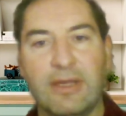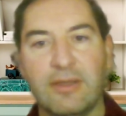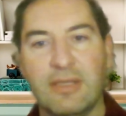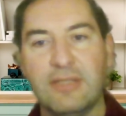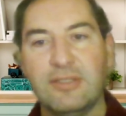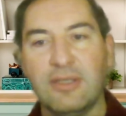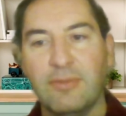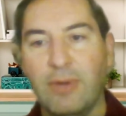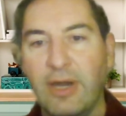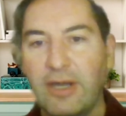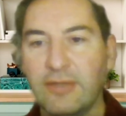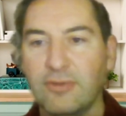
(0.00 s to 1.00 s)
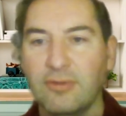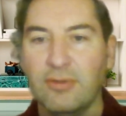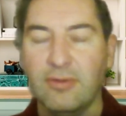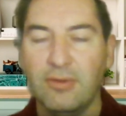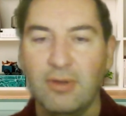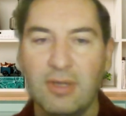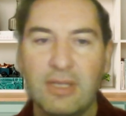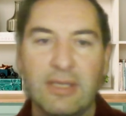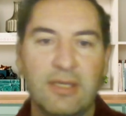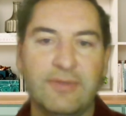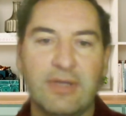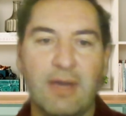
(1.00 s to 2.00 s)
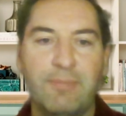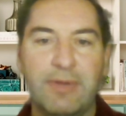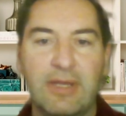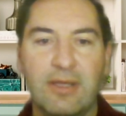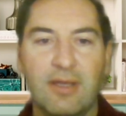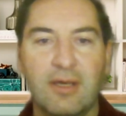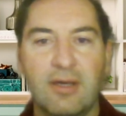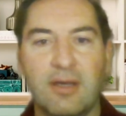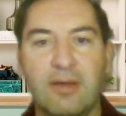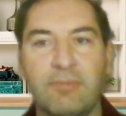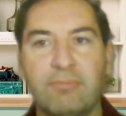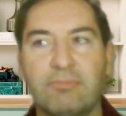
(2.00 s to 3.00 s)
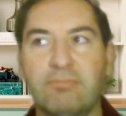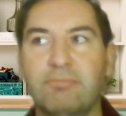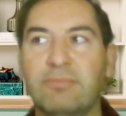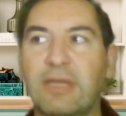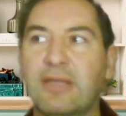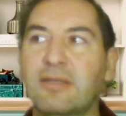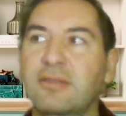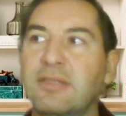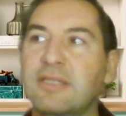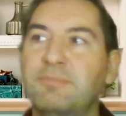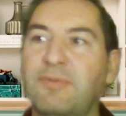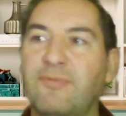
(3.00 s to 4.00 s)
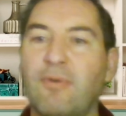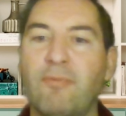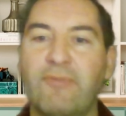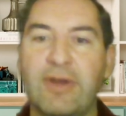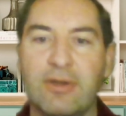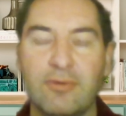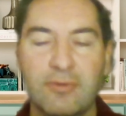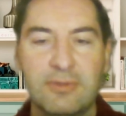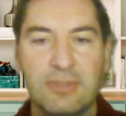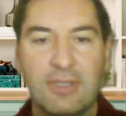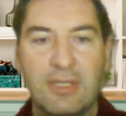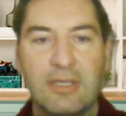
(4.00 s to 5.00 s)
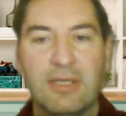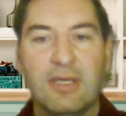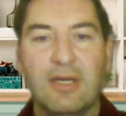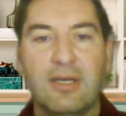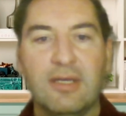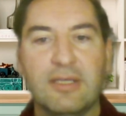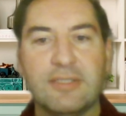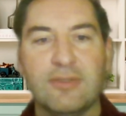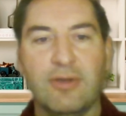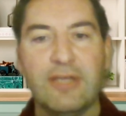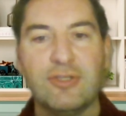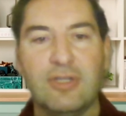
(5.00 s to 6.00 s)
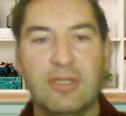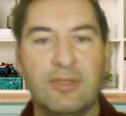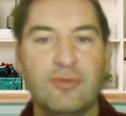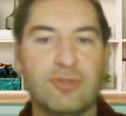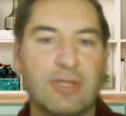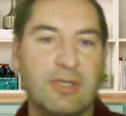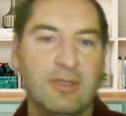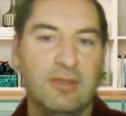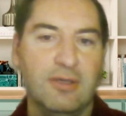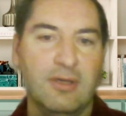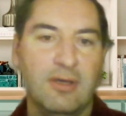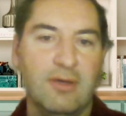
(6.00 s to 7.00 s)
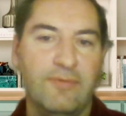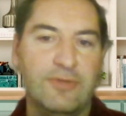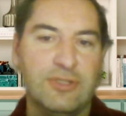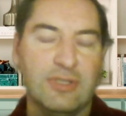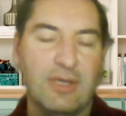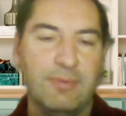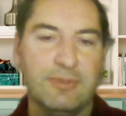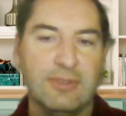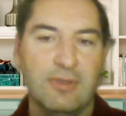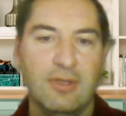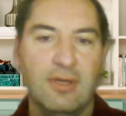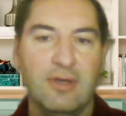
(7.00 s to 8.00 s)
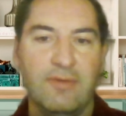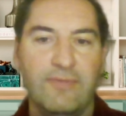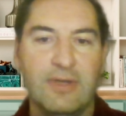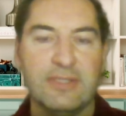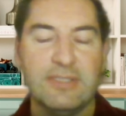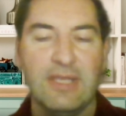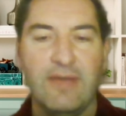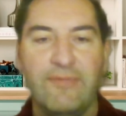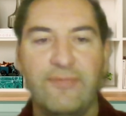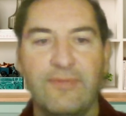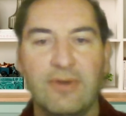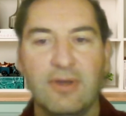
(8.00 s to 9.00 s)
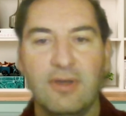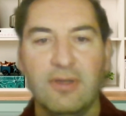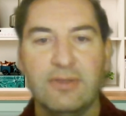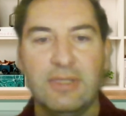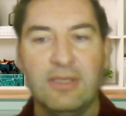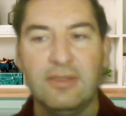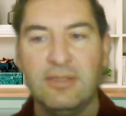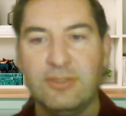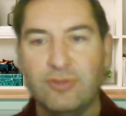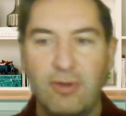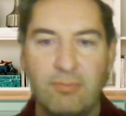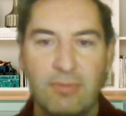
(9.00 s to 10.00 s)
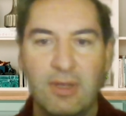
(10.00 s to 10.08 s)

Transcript: getting acquired, or if the company doesn't perform very good, so actually usually venture capital funds have the term.